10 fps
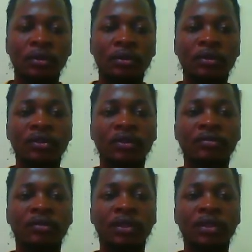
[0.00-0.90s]

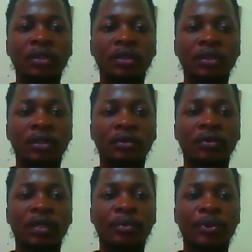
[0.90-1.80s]
shapefile, click on
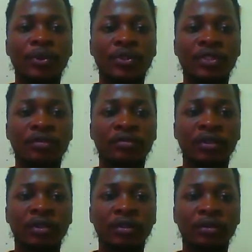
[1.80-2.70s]
Liberia shapefile